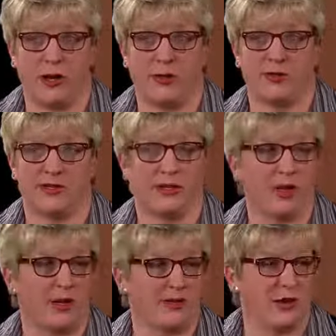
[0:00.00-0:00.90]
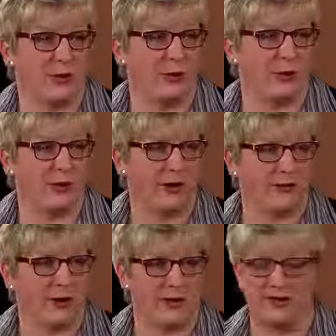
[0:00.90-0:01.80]
I was in the ensemble
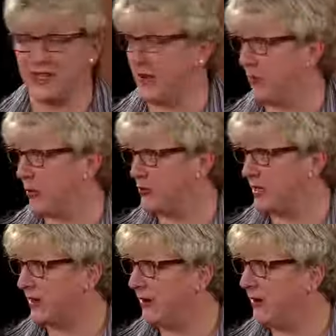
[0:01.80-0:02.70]
of uh, The Sound of Music